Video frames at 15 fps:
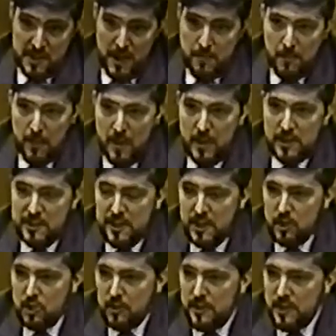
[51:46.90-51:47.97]
Same thing
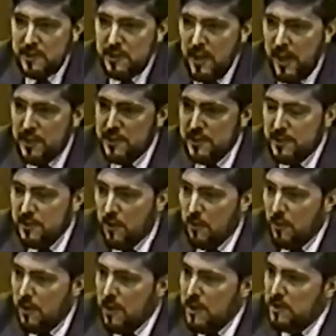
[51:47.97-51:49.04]
essentially as Texas,
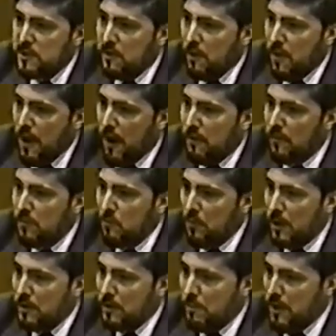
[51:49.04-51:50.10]
only they start out
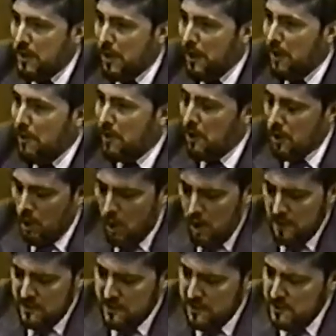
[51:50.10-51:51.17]
at the beginning of the
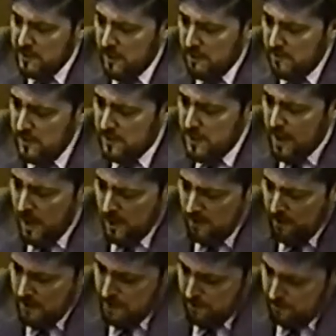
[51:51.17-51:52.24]
clause instead of at the end
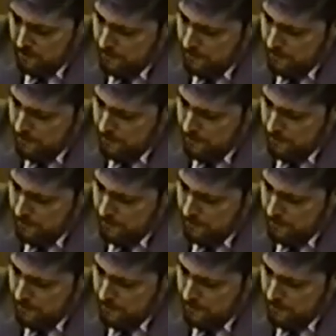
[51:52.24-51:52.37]
of it.